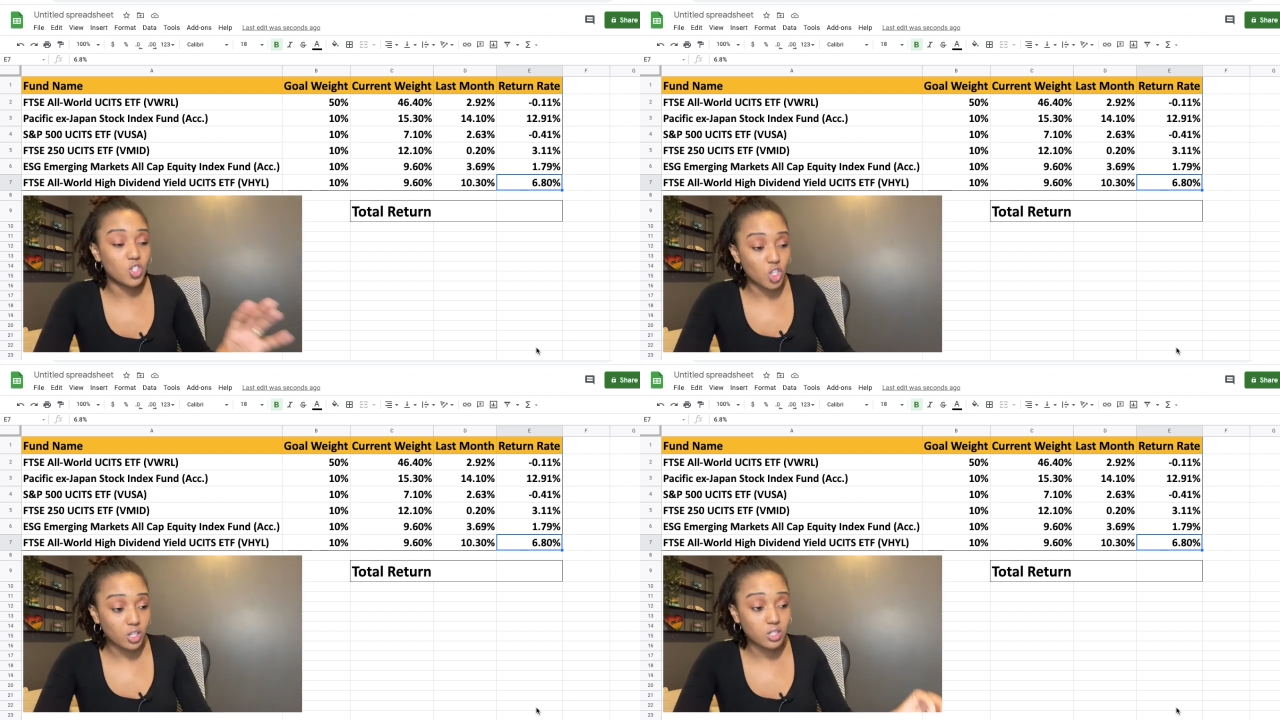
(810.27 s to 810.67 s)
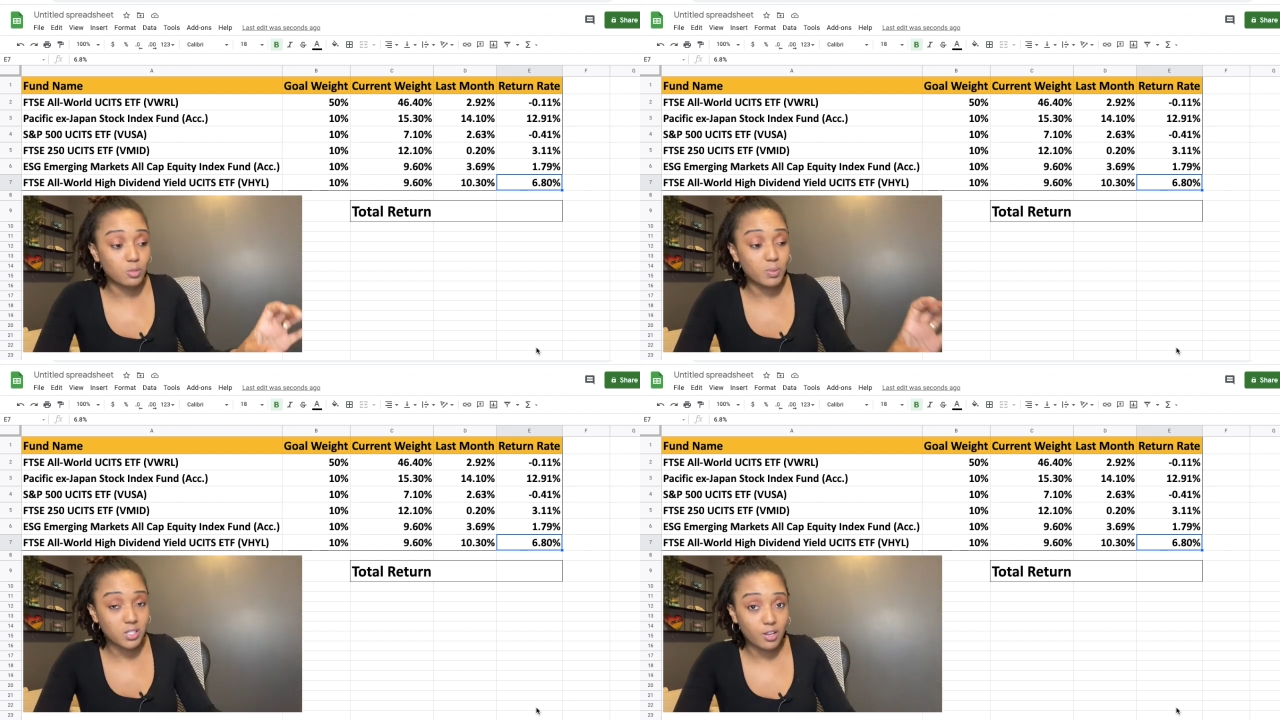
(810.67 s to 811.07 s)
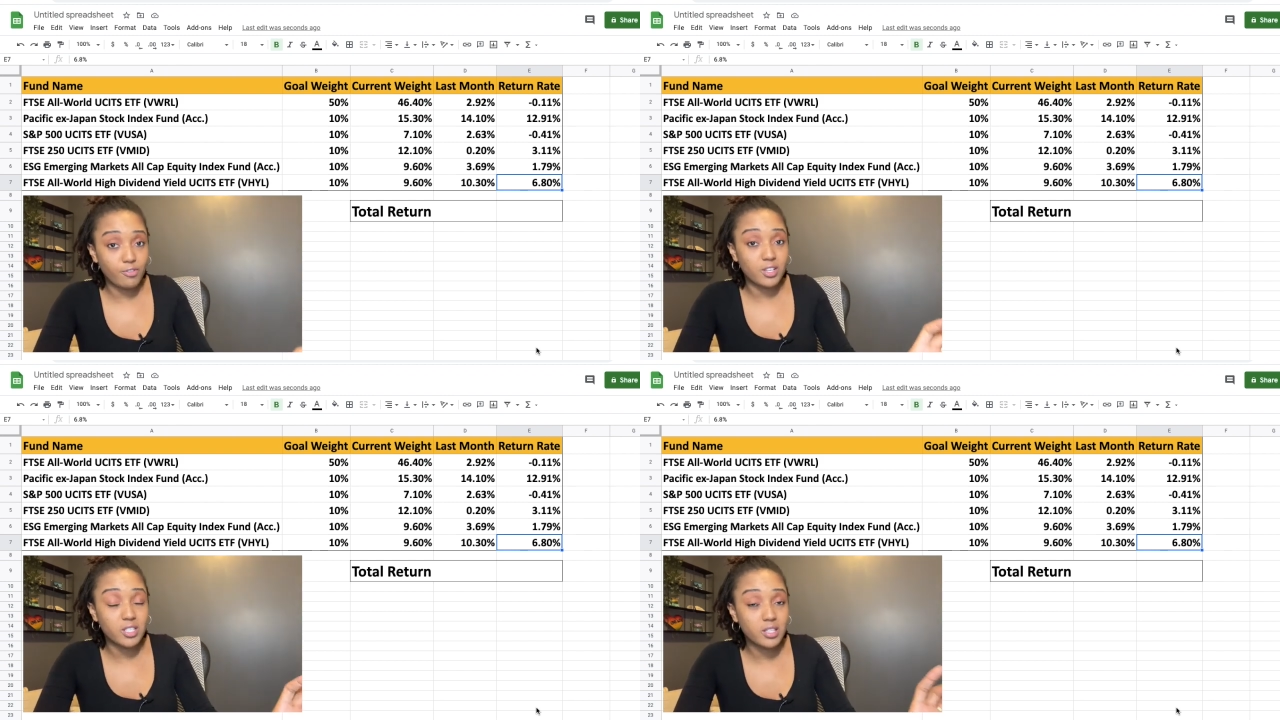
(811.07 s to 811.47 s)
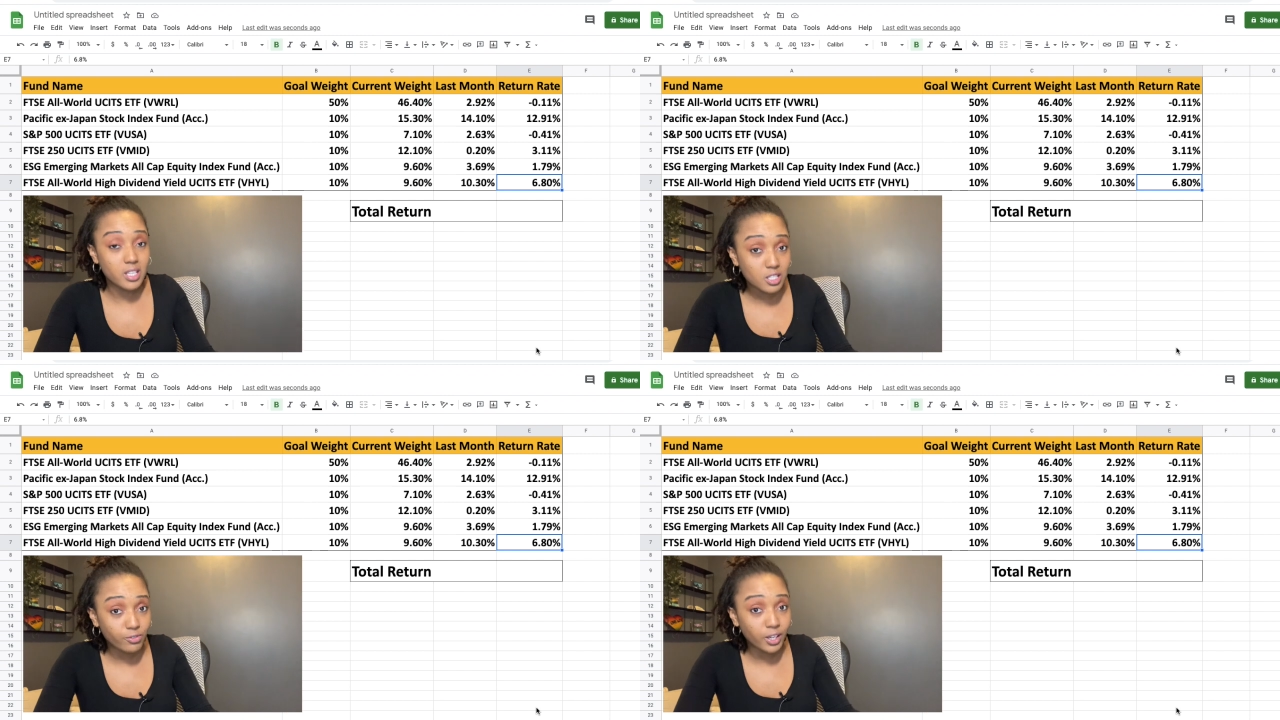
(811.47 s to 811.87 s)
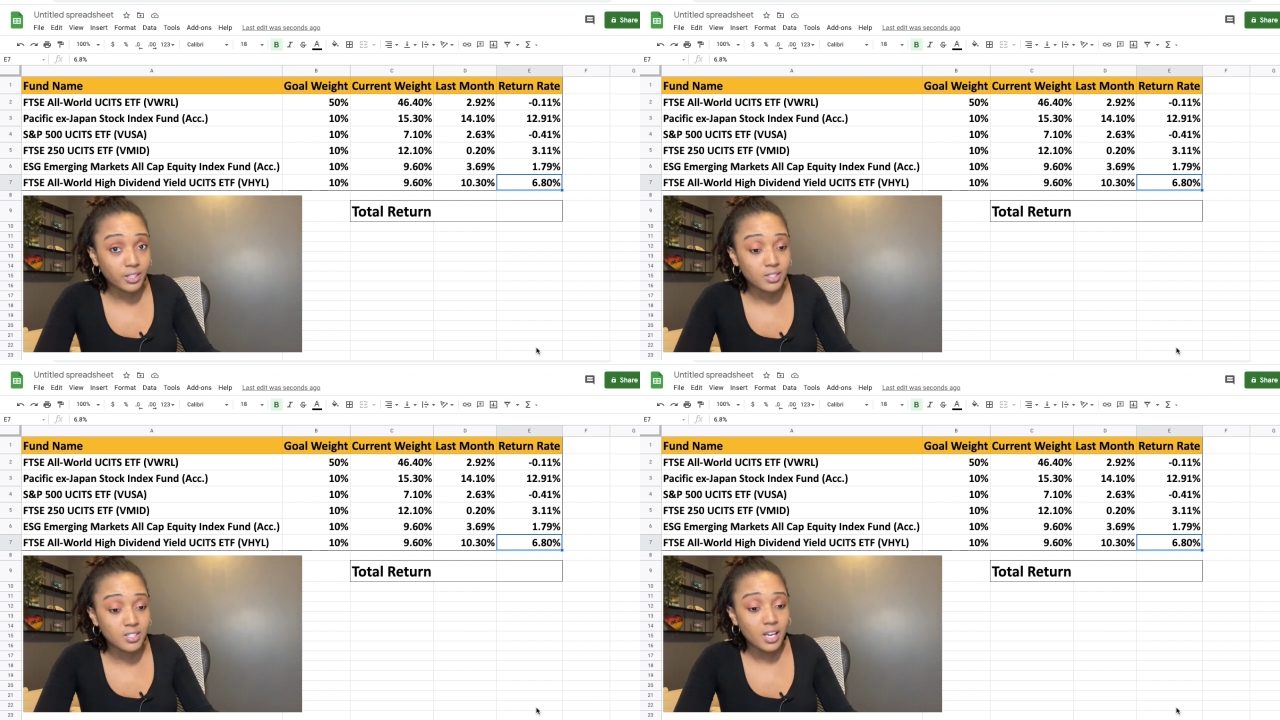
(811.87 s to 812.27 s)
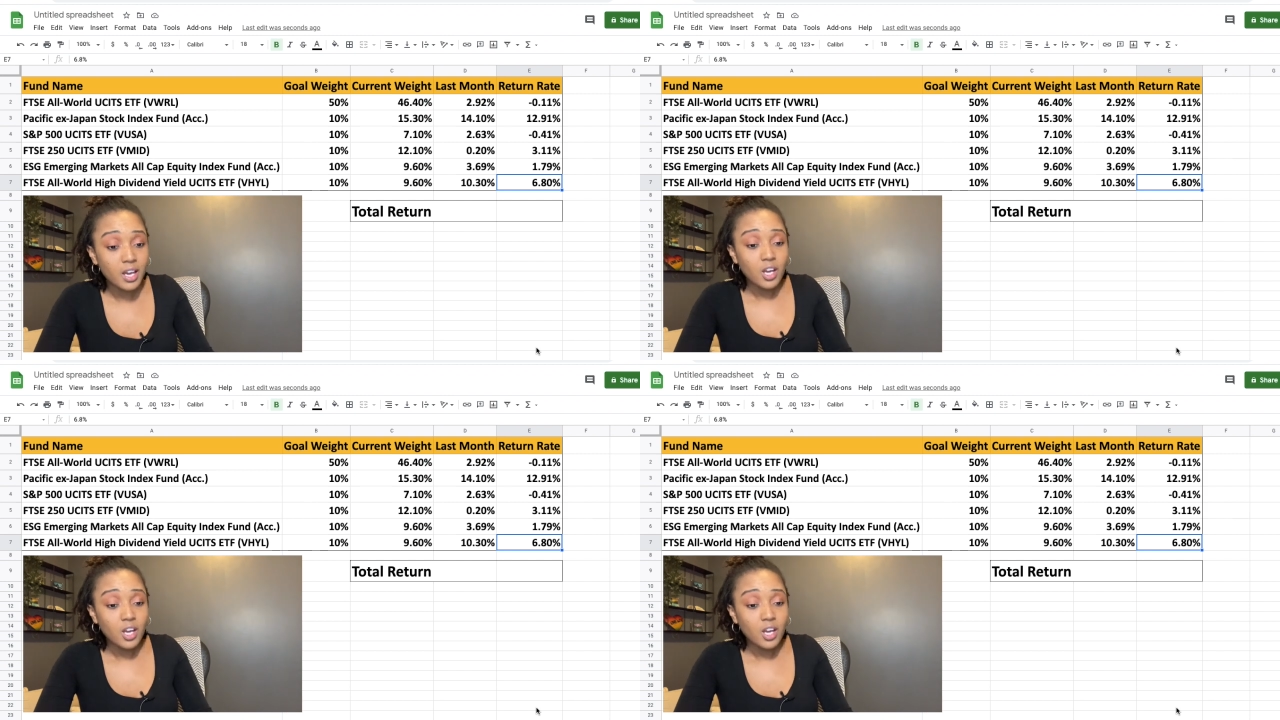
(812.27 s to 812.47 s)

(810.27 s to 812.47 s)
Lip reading: just specific to these funds.